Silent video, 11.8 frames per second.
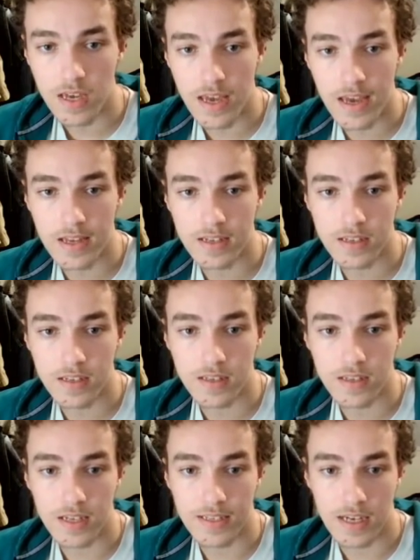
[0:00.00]
and
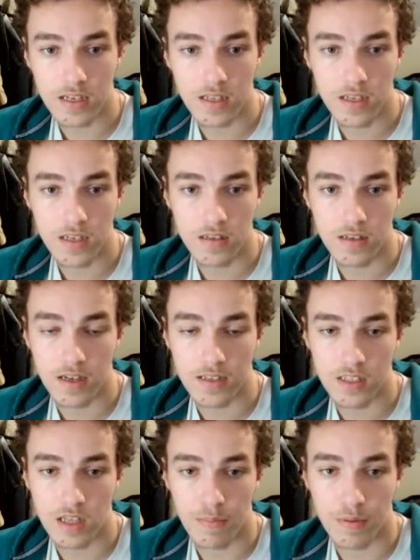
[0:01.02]
it's actually
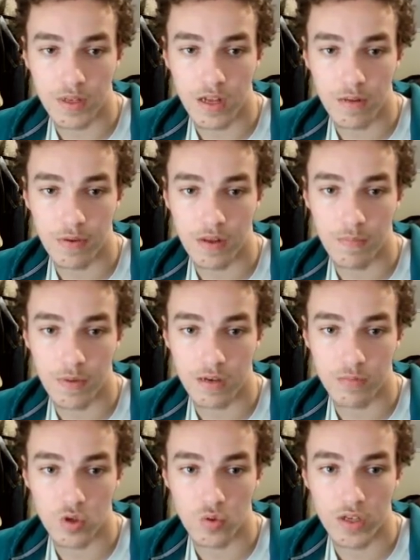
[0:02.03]
unstoppable that it
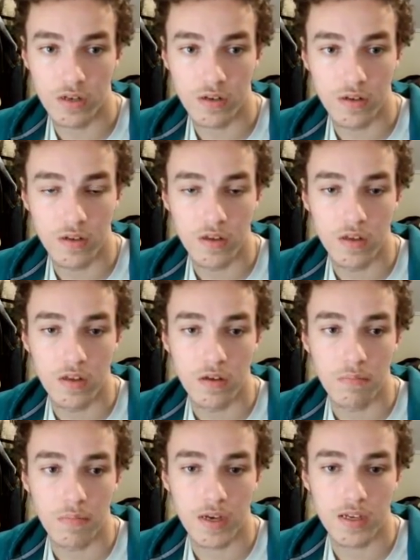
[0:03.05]
becomes a queen,
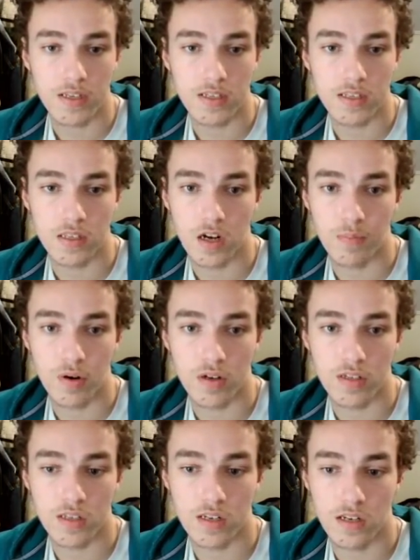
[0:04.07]
because our opponent
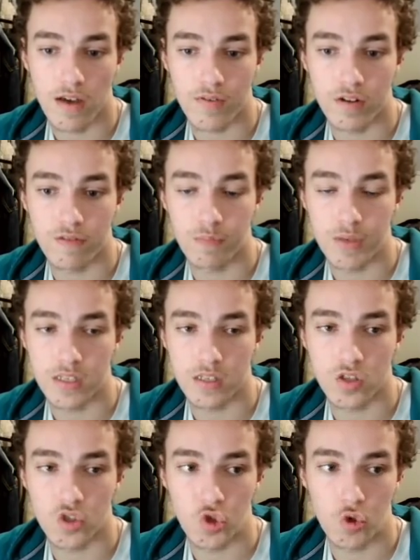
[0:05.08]
doesn't have enough
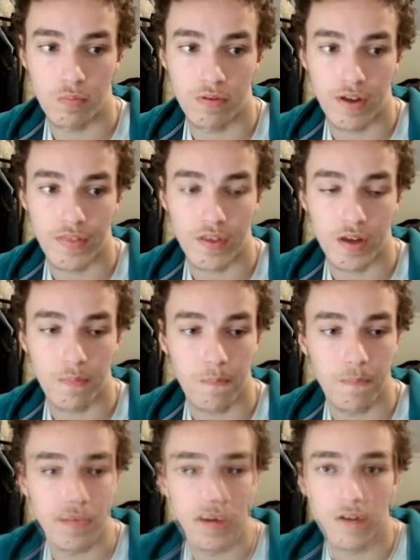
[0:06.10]
pieces to prevent that.
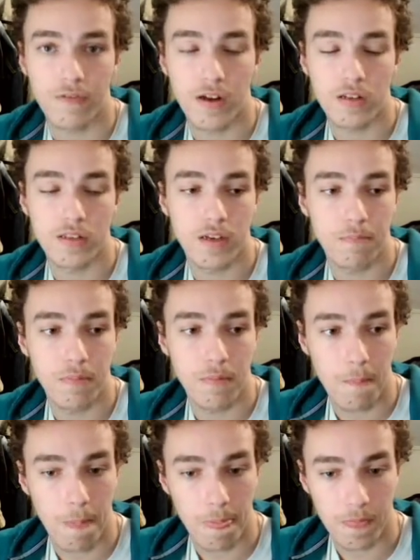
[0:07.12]
Our final tip,
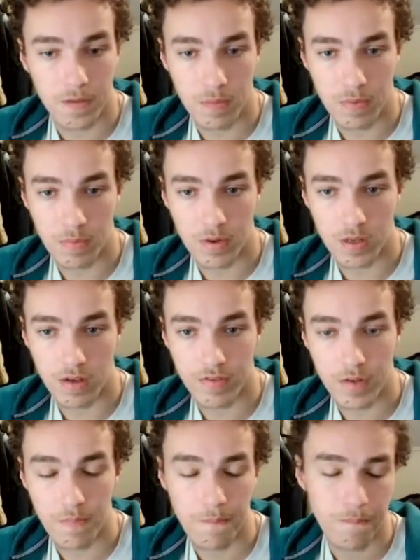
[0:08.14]
tip number
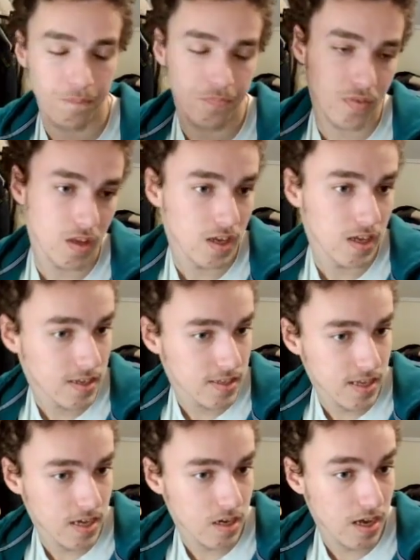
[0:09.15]
11, is
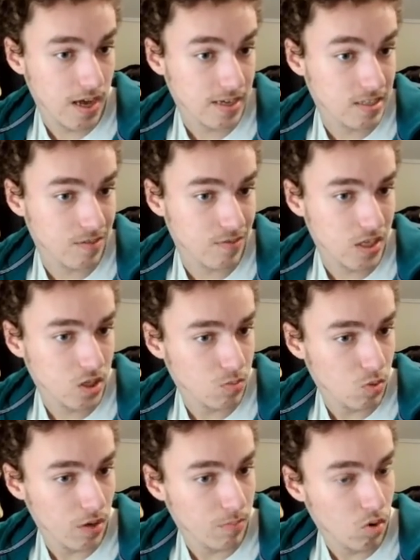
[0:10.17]
that activity is
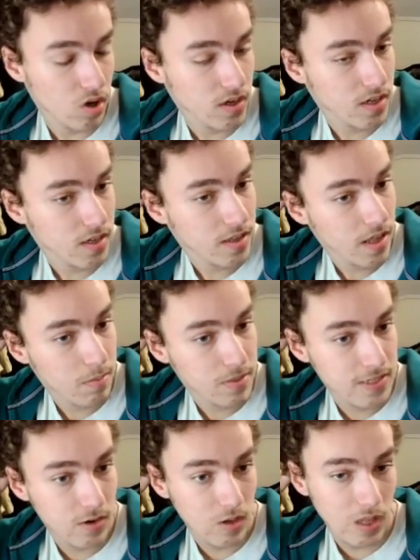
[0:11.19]
more important than
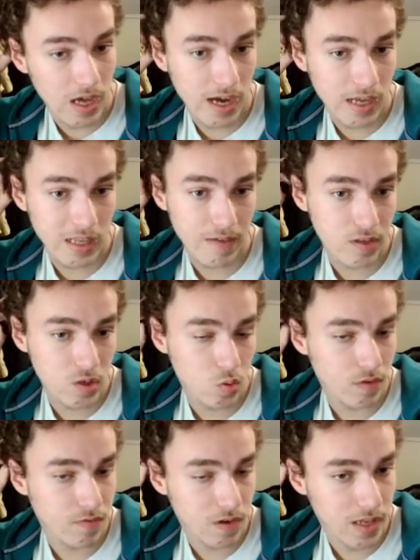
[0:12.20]
material. I left this
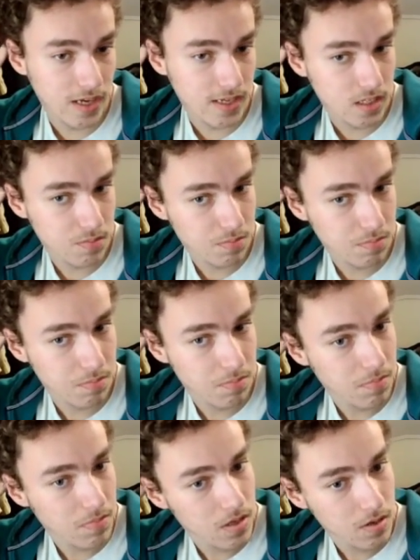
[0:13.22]
one for last
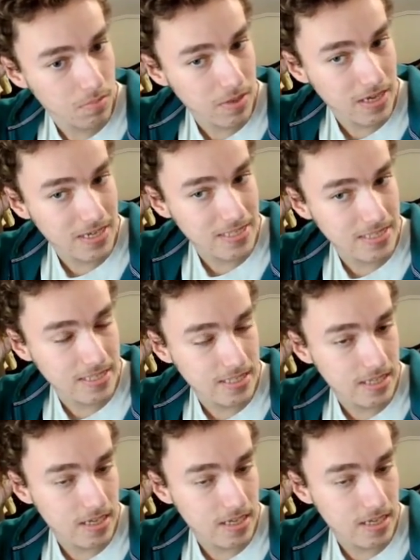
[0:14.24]
because